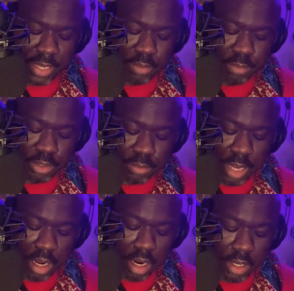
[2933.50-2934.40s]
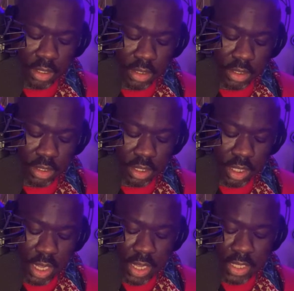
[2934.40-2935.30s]
commercial by heart.
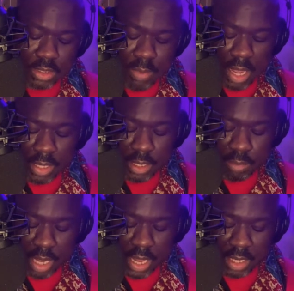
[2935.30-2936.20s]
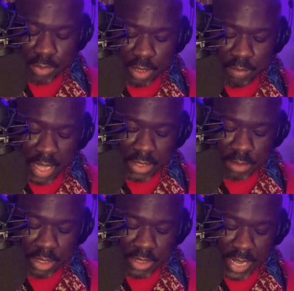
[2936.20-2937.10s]
A smiling blonde with
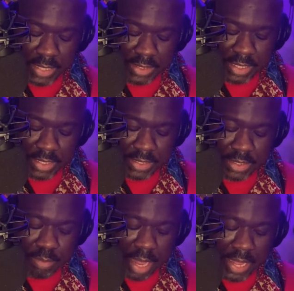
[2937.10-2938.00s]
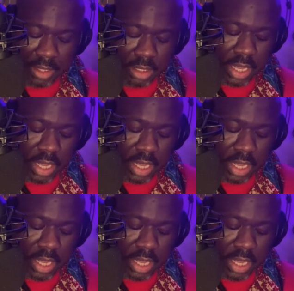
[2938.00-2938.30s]
impossibly tight skin smiled